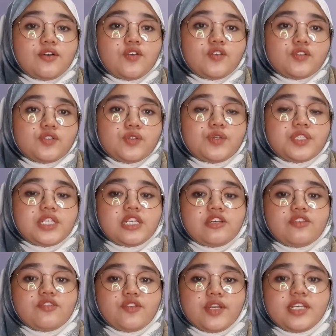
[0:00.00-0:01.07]
also
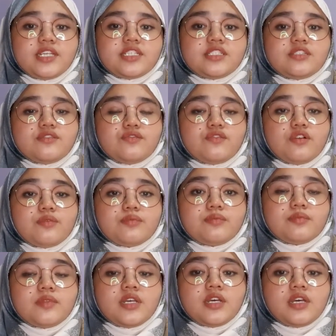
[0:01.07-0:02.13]
decreased from
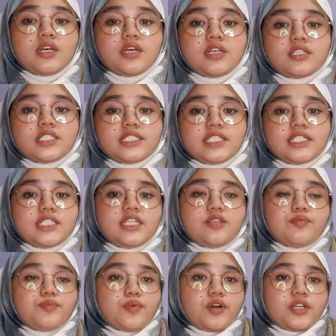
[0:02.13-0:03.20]

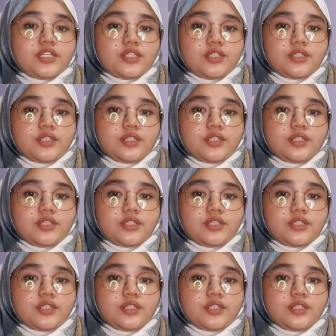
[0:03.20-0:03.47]
13.17%